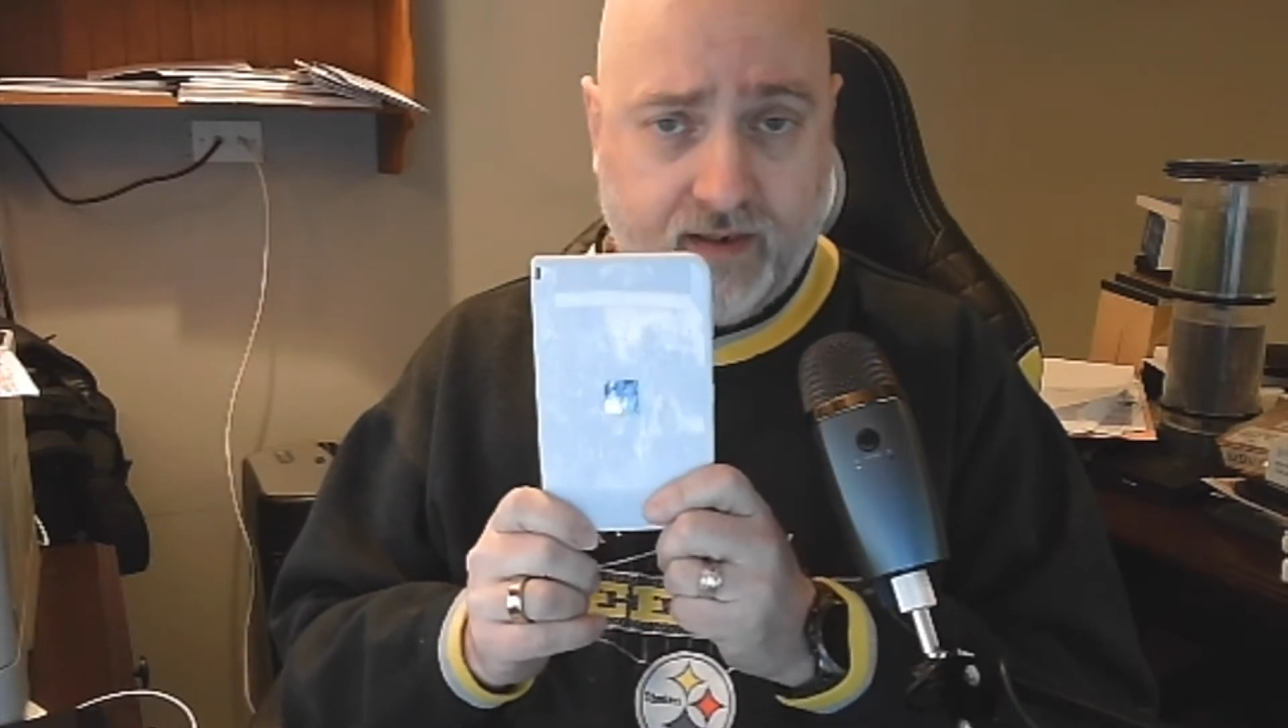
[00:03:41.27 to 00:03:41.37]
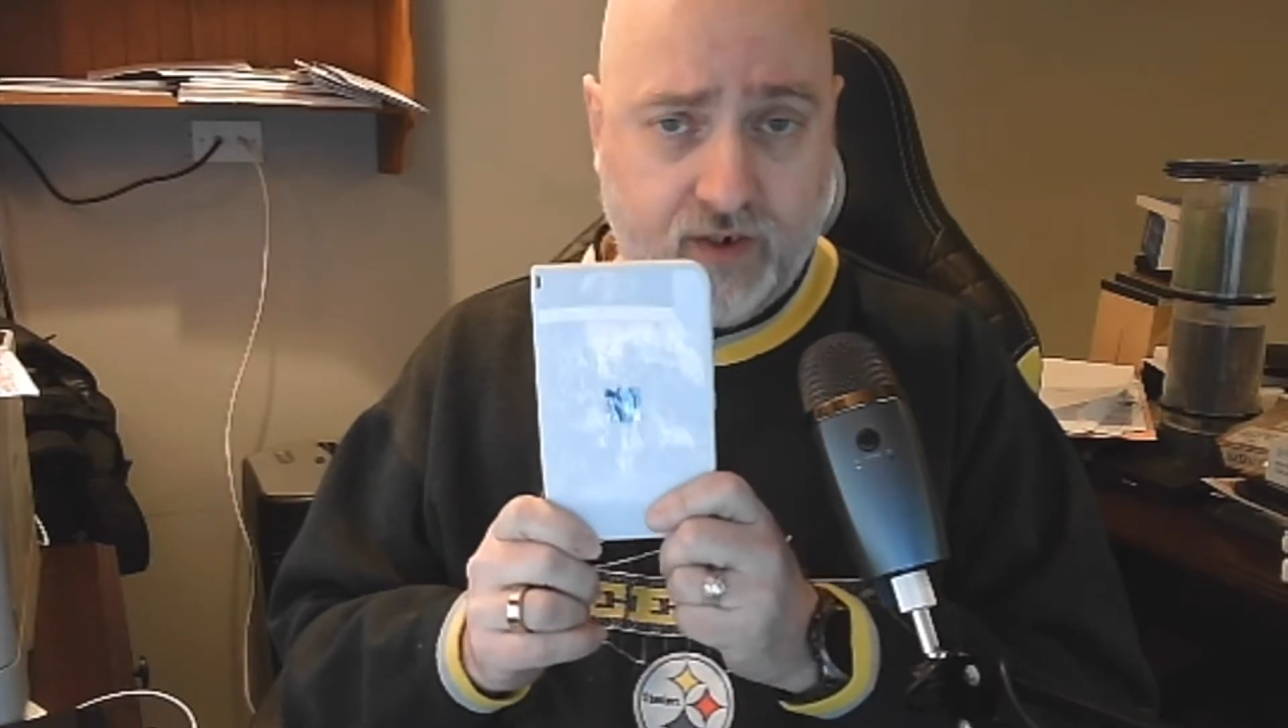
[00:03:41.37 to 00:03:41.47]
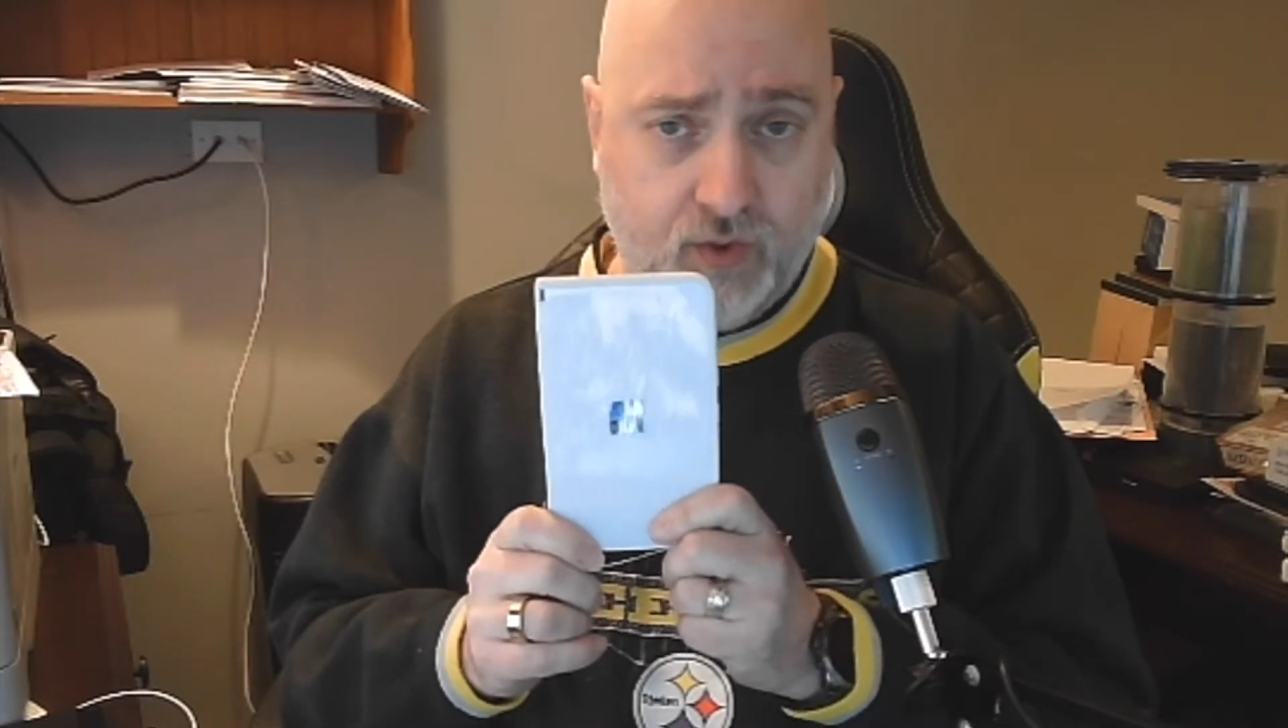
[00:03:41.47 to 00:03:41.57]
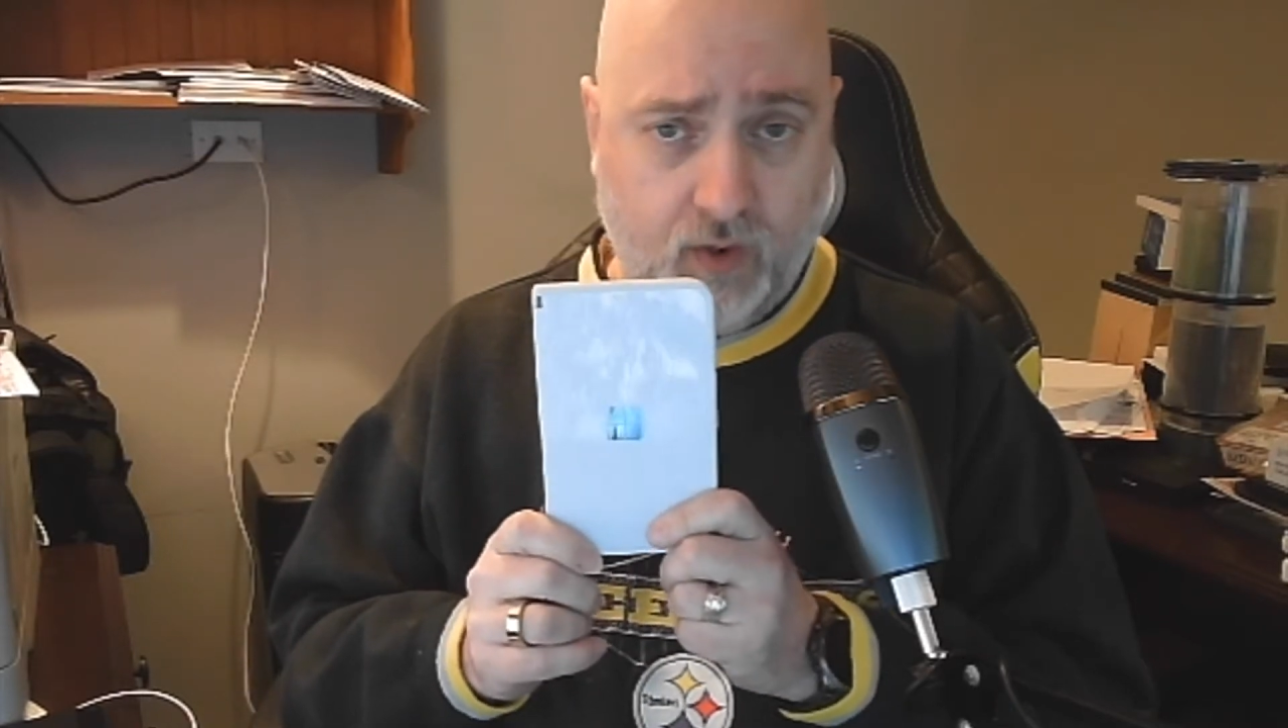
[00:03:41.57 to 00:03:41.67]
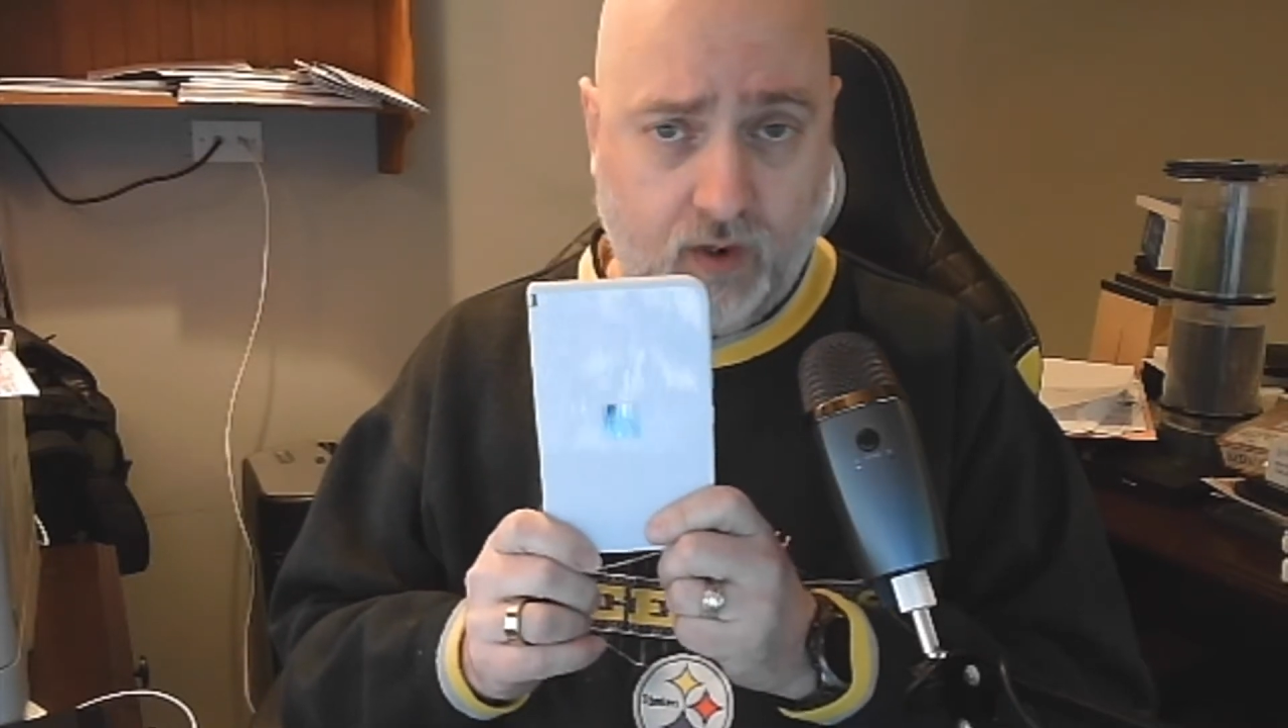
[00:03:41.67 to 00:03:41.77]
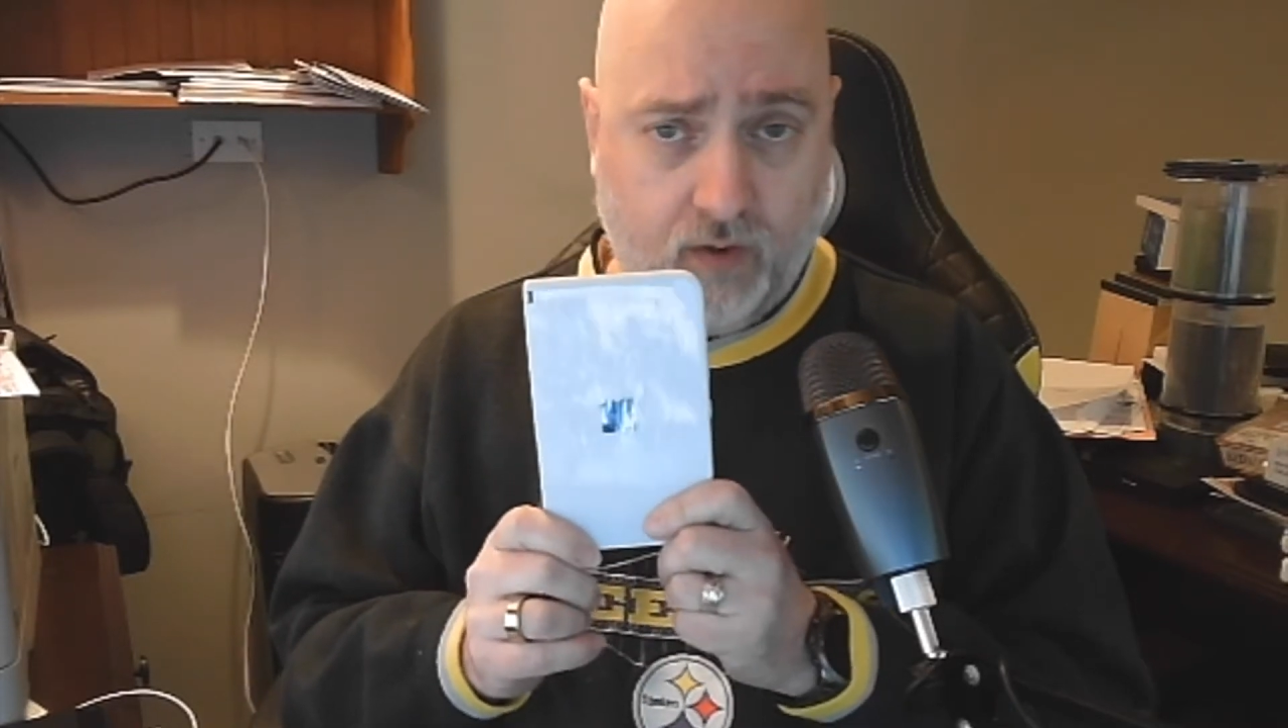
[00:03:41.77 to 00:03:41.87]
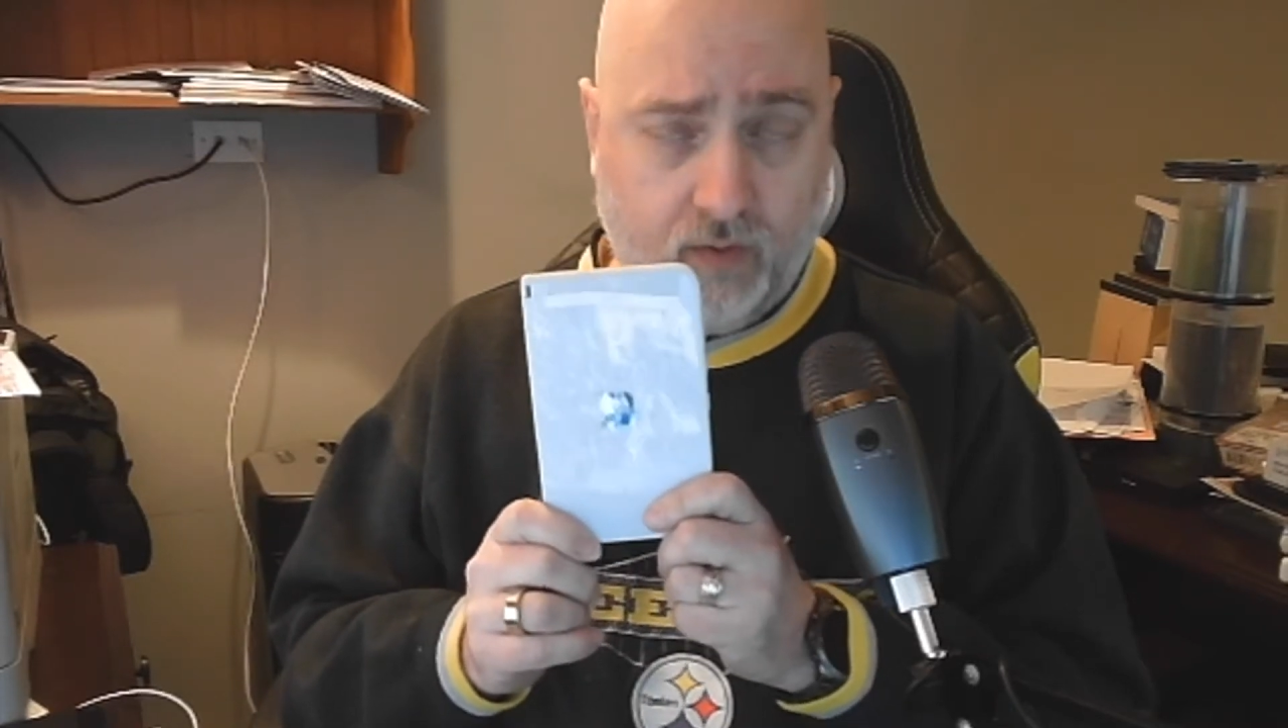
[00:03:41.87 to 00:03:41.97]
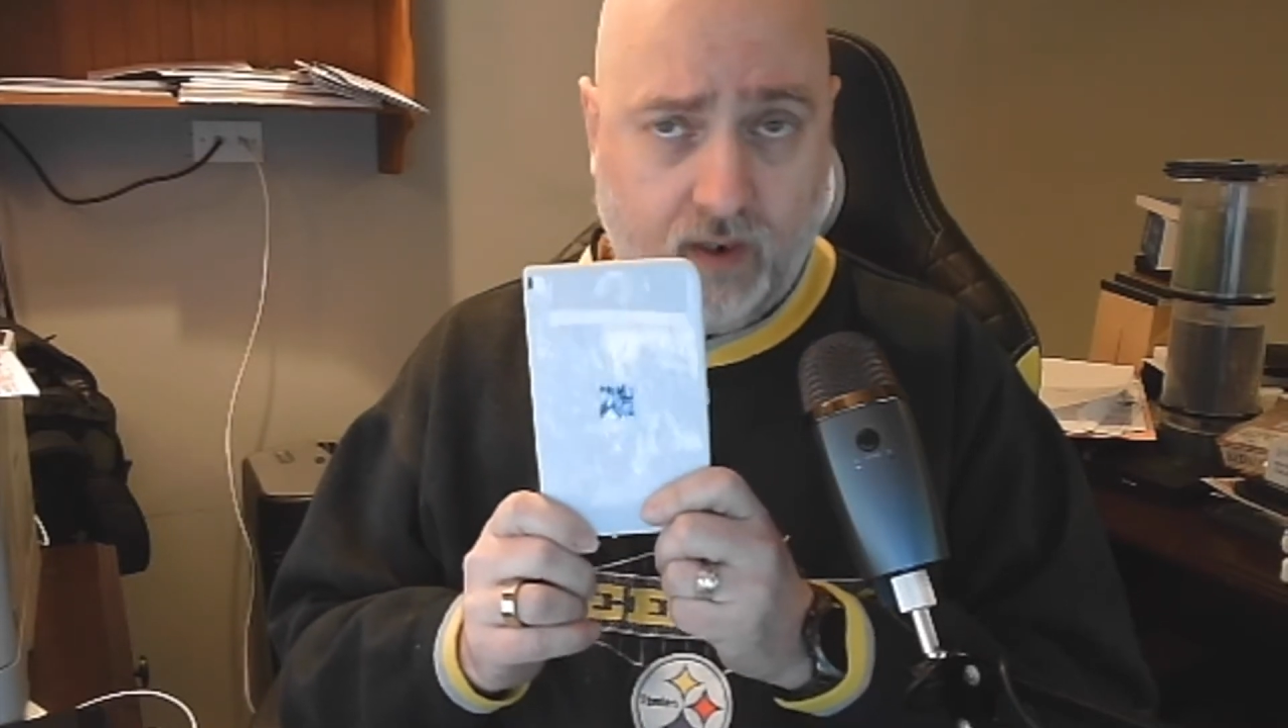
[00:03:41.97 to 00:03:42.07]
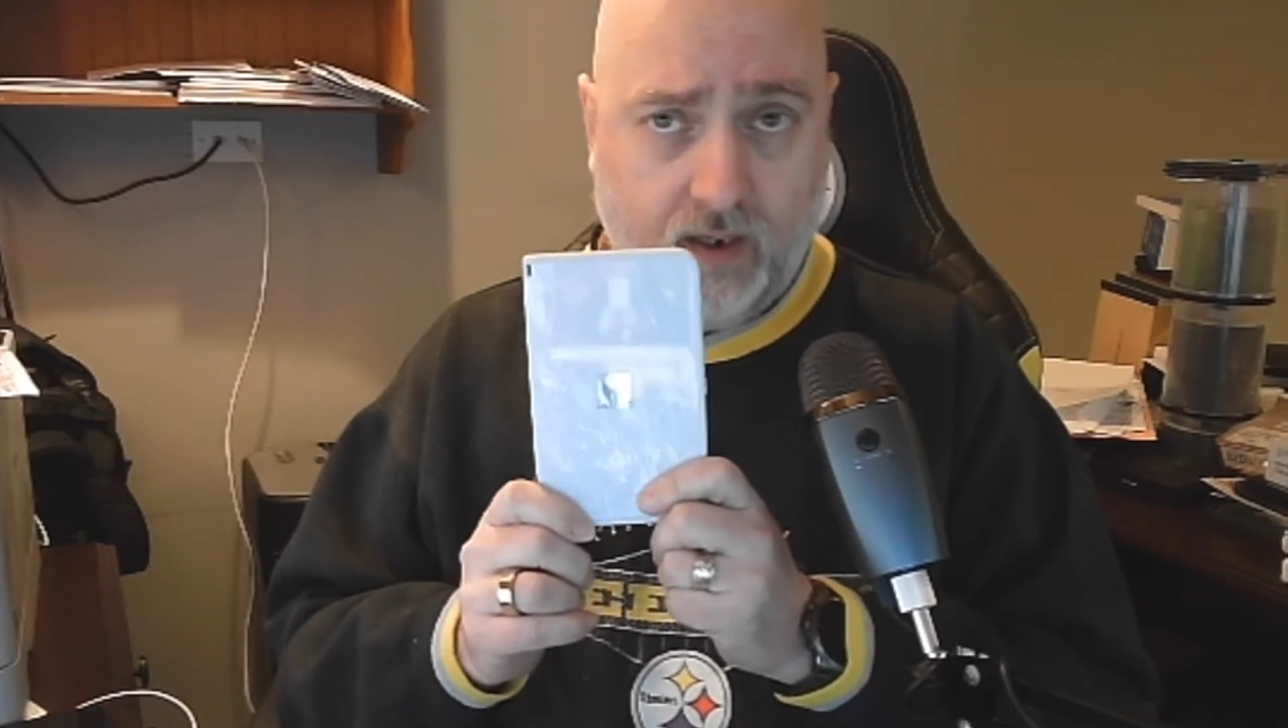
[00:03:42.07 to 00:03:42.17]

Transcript: the Duo